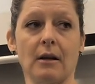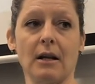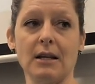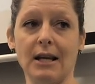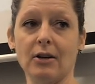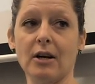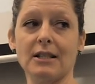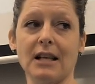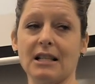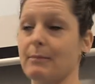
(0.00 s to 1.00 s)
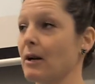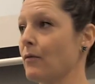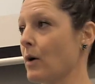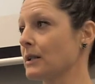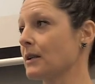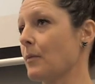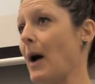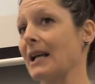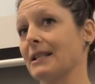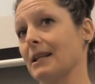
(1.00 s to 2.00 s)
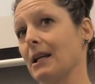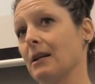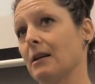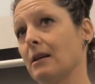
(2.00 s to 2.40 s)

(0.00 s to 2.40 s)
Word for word: An inner assessment of one's capacity.